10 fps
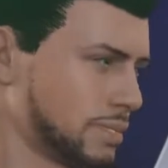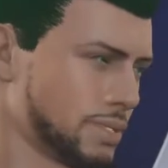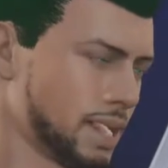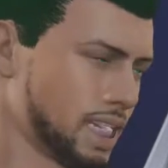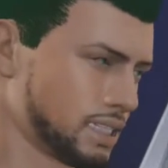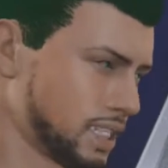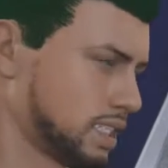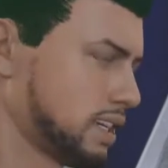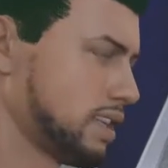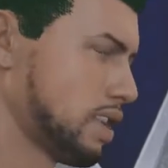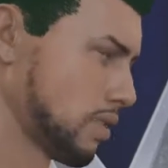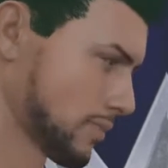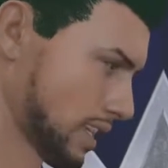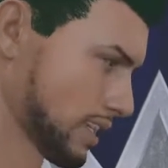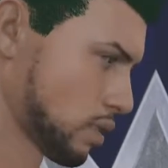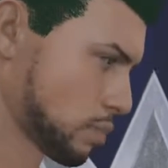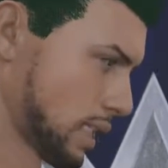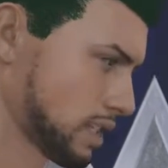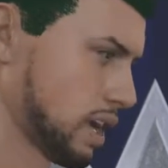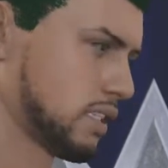That's the stupidest
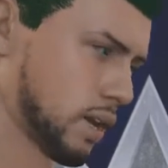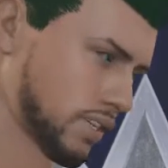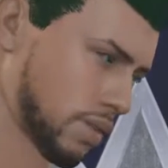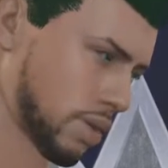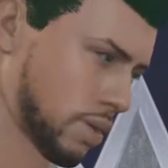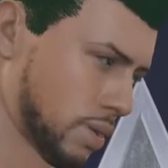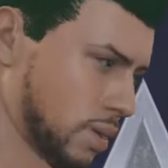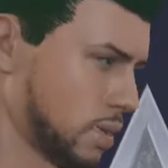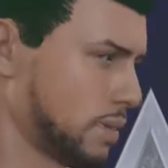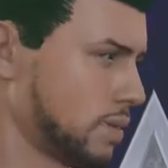question I've ever heard.